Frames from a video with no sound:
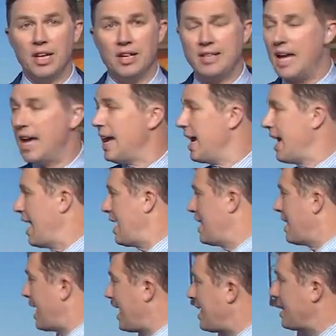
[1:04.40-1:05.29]
day
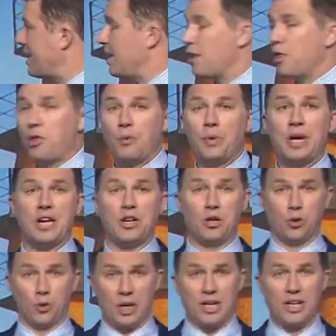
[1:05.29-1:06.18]
and 83
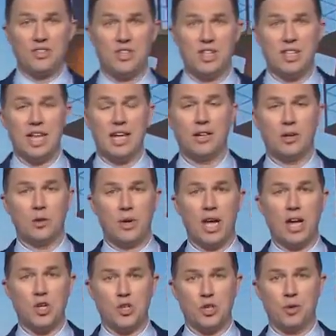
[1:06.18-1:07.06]
degrees at that
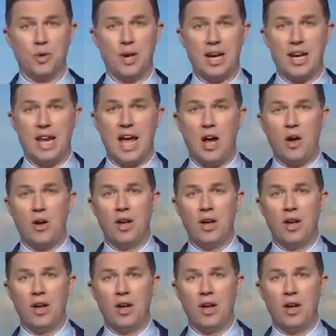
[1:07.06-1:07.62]
location right now